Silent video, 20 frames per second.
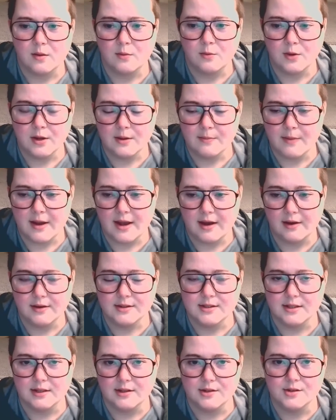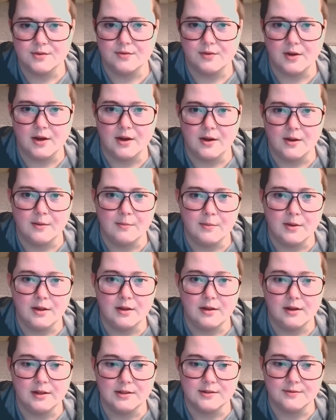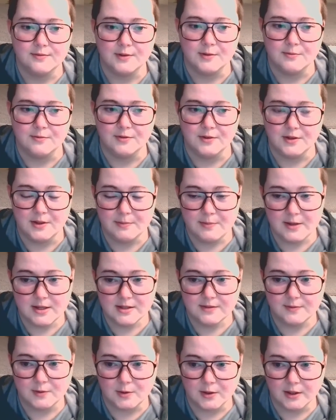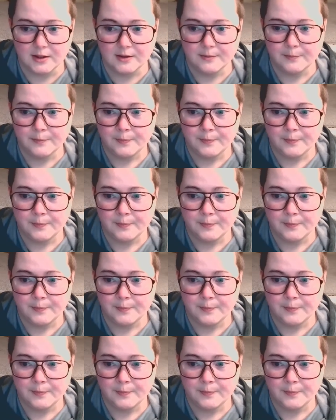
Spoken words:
one passage from Philippians 4,